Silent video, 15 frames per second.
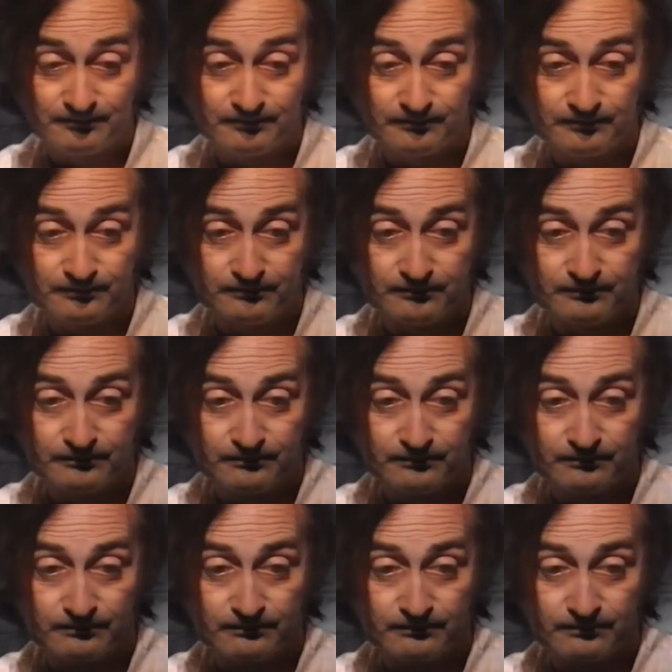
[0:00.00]

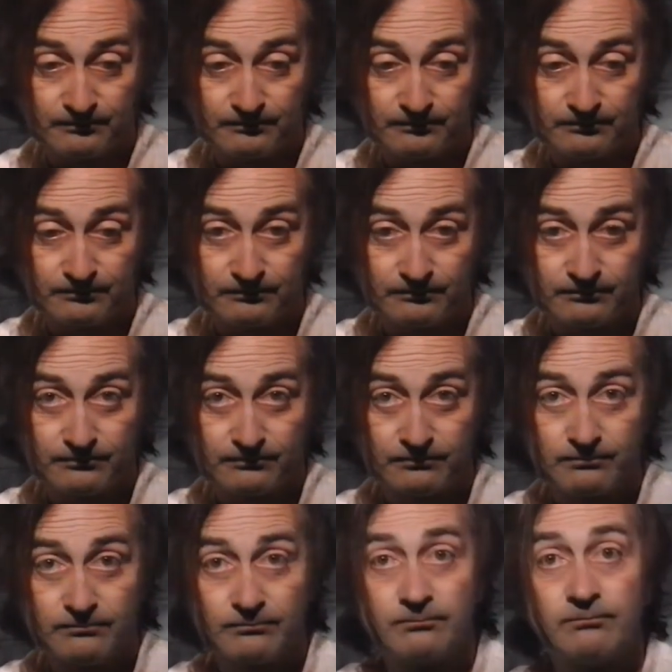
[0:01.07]

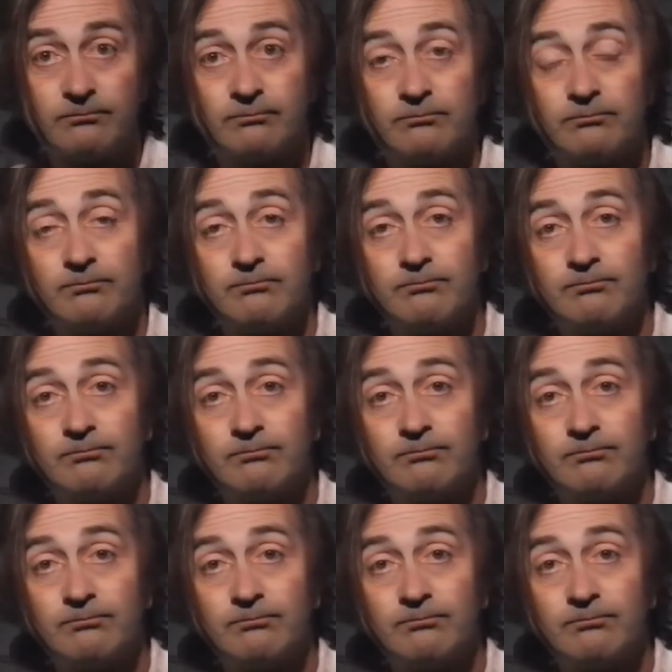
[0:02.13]
No one is speaking in this clip.